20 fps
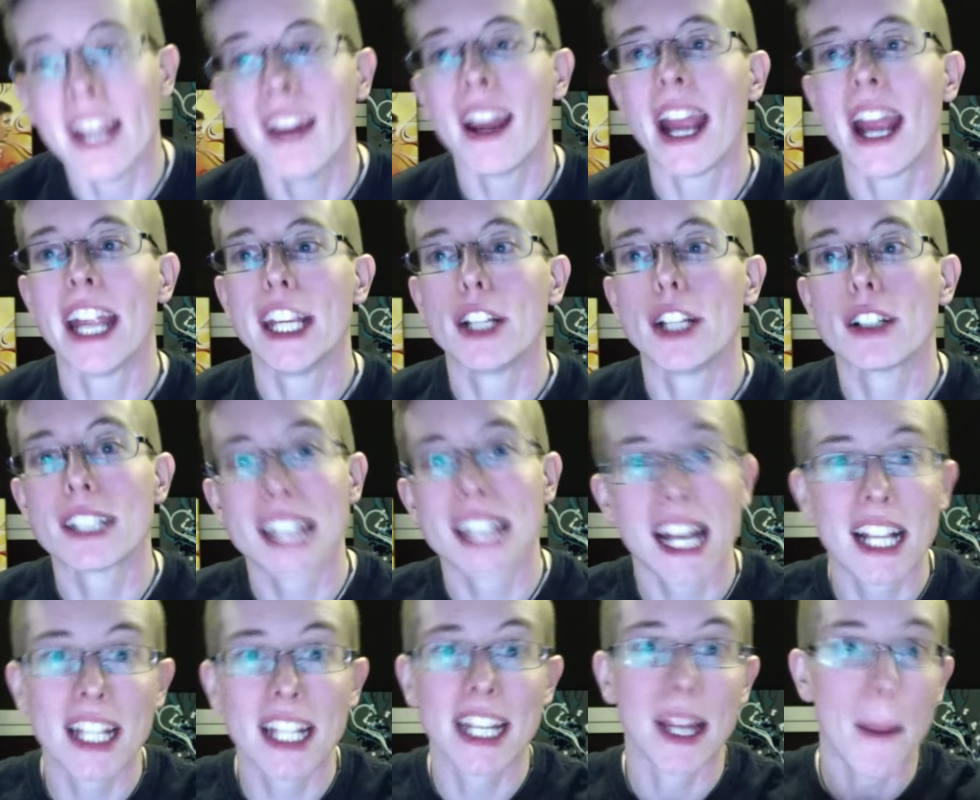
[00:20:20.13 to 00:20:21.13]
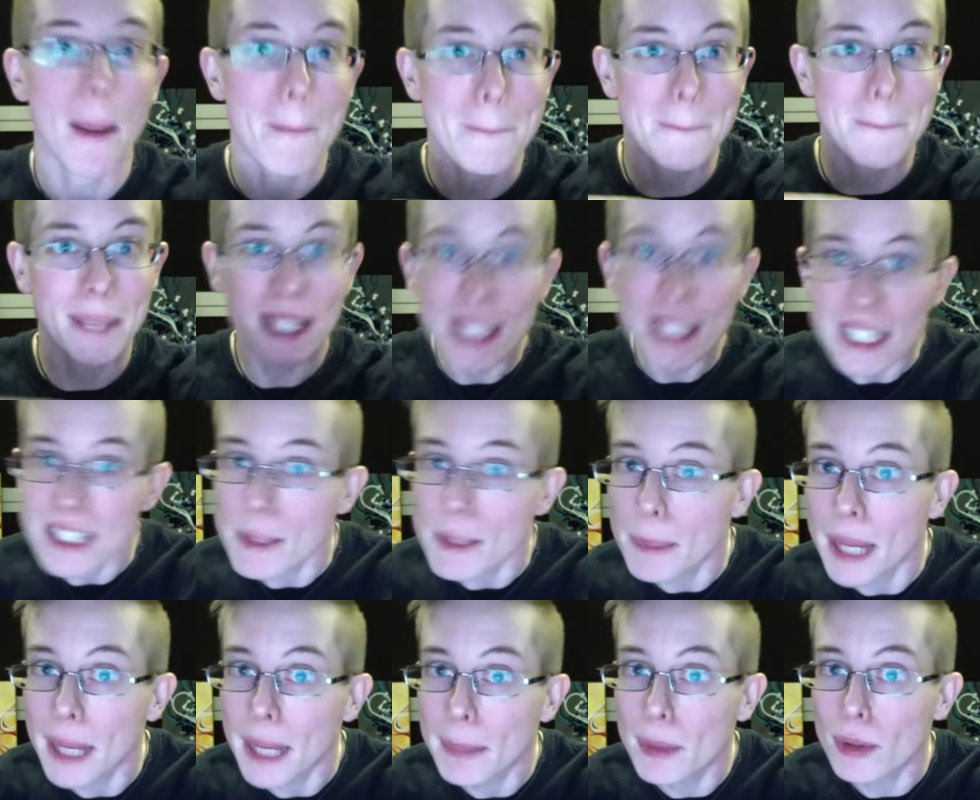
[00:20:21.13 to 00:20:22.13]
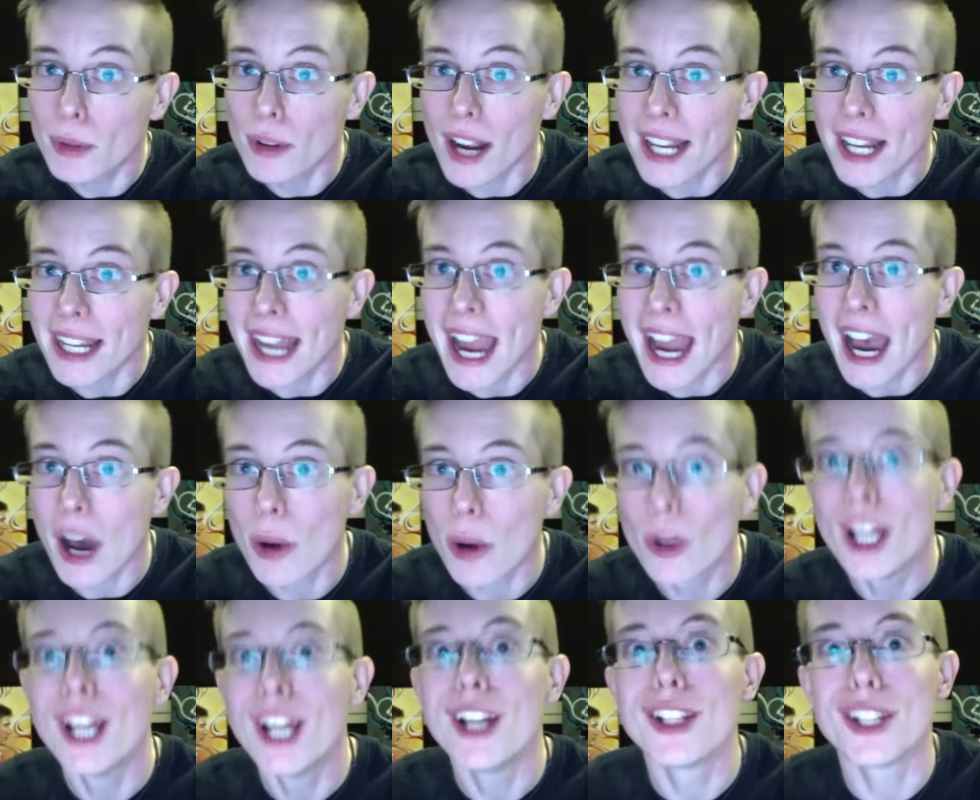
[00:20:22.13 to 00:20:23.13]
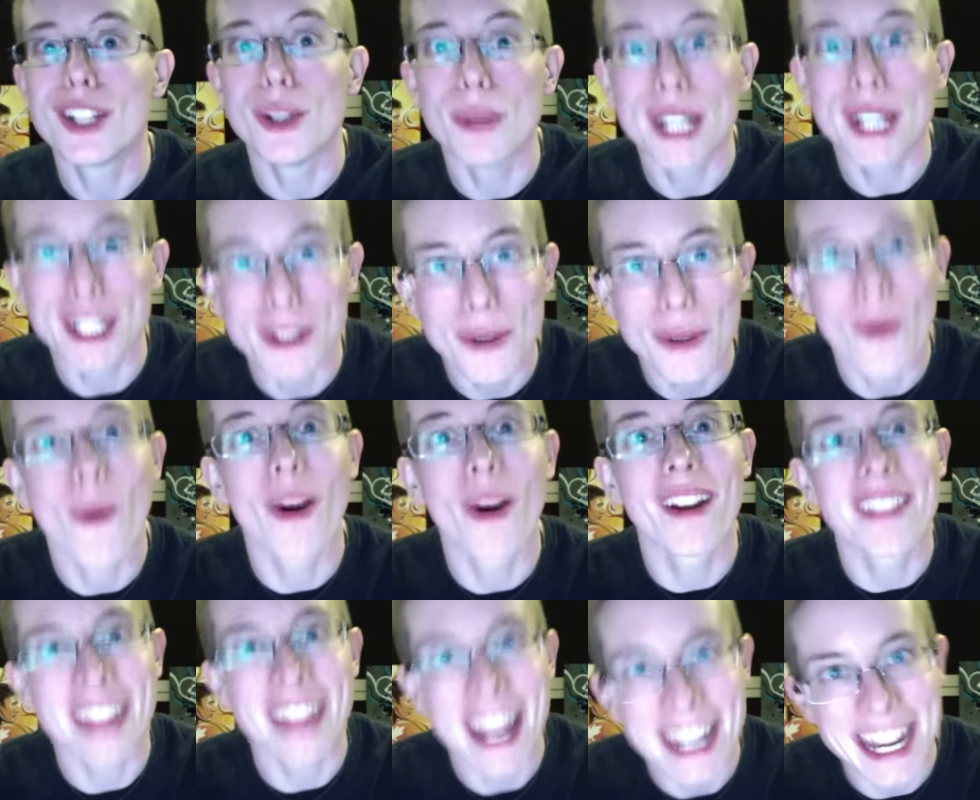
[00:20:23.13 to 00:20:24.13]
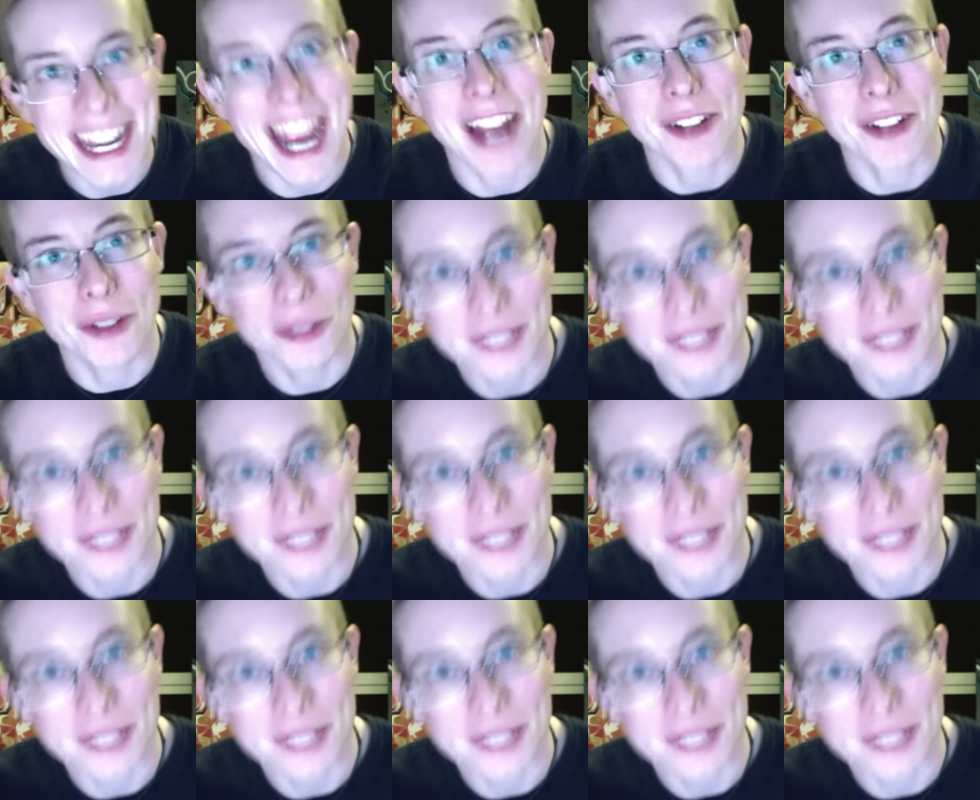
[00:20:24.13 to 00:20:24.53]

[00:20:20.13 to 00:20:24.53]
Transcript: And you're telling millions of people right now to ignore that natural